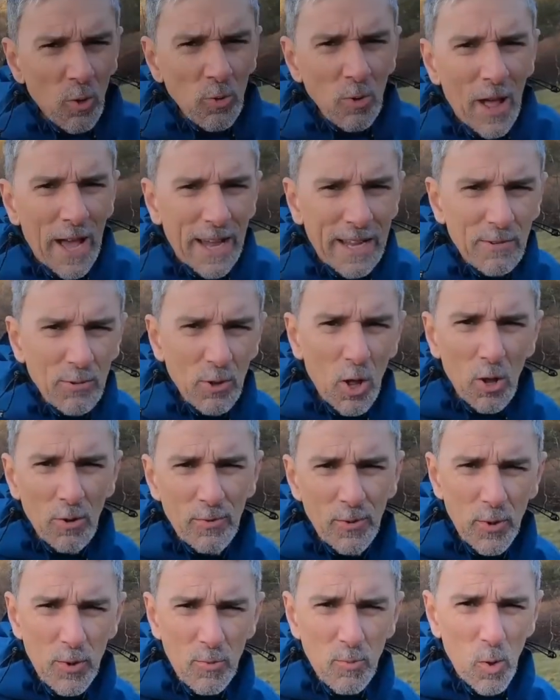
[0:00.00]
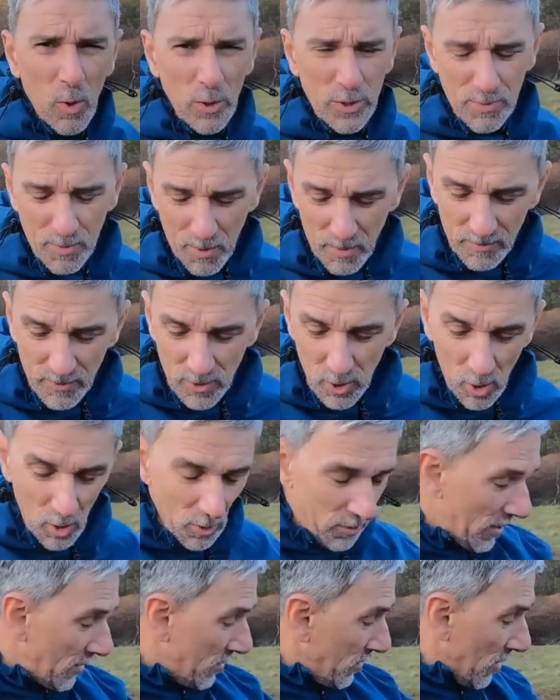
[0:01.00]
Unlike a lot of other waterproof
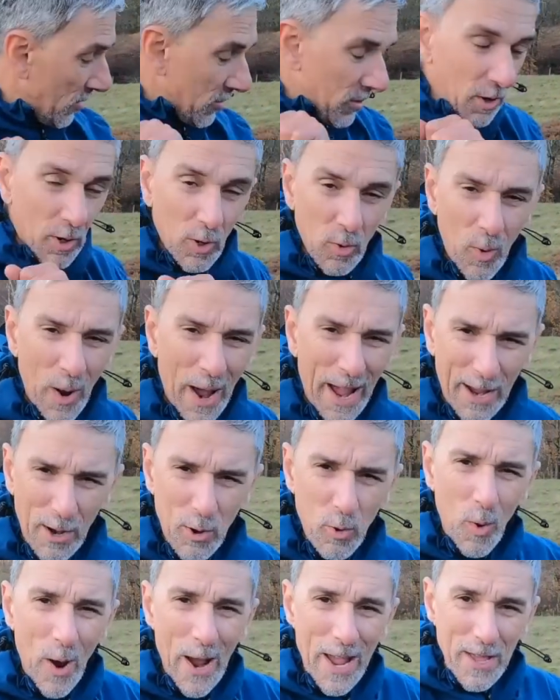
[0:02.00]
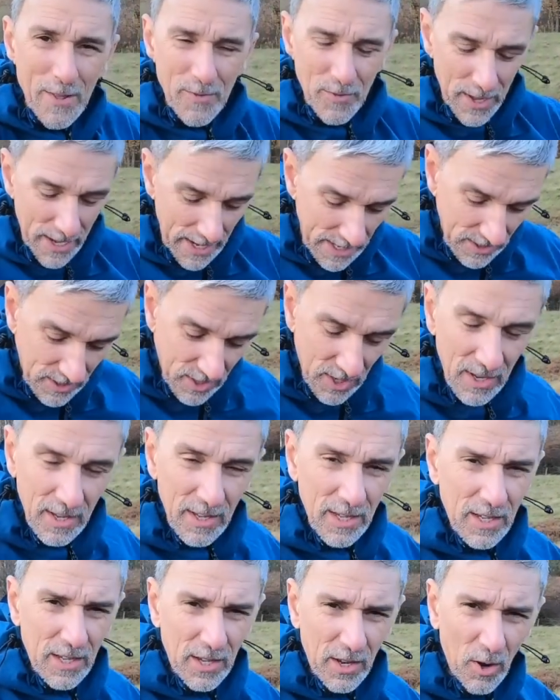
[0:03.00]
clothing, they're quite quiet, these.
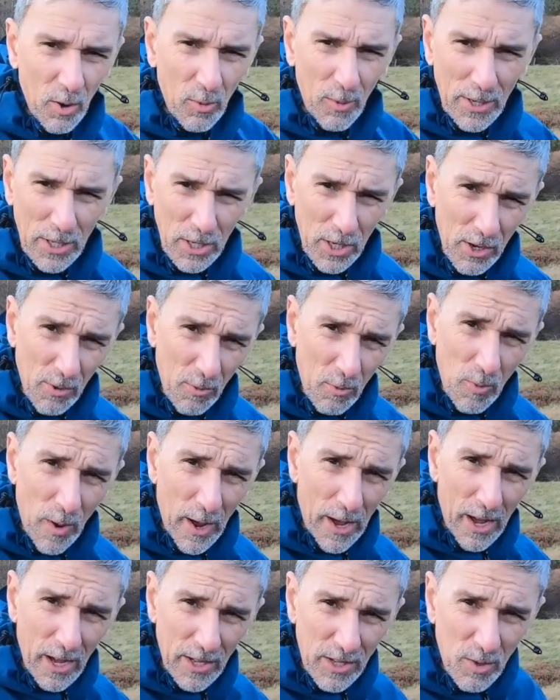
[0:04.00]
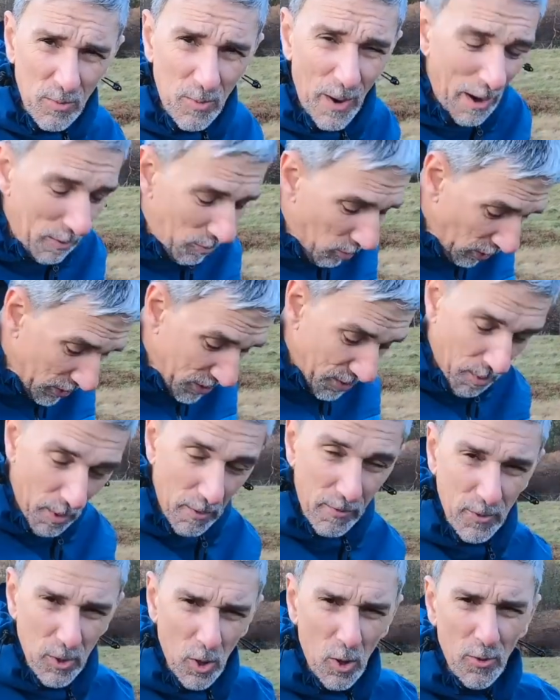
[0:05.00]
You know, when you wear
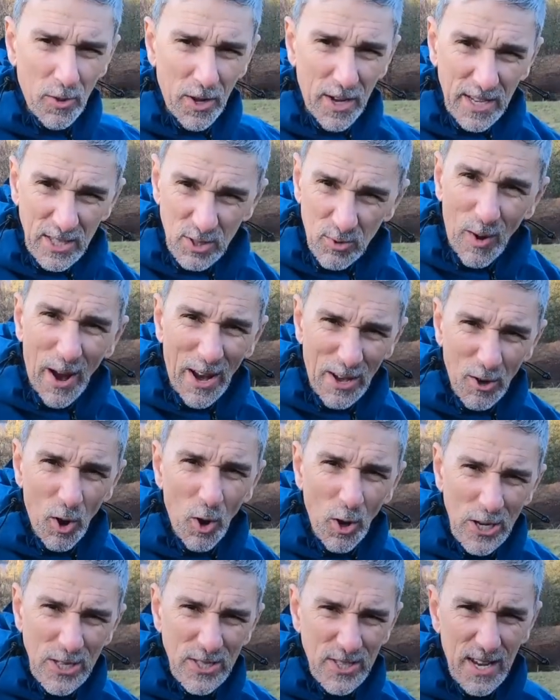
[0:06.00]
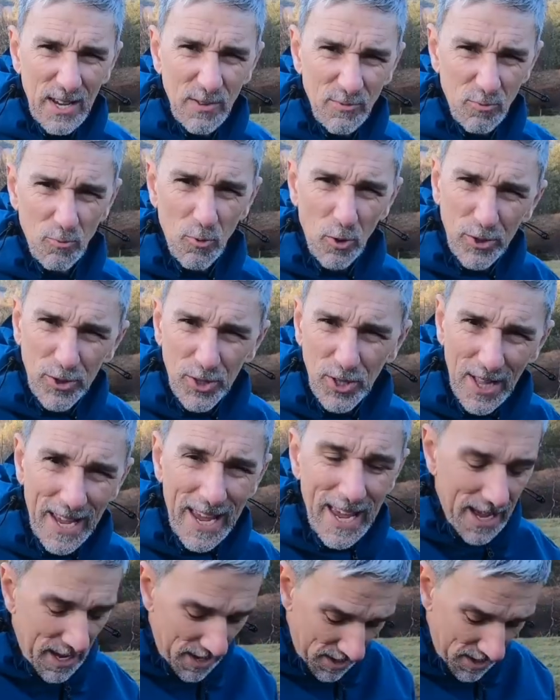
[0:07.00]
waterproof clothing, it's quite noisy, it's rustly,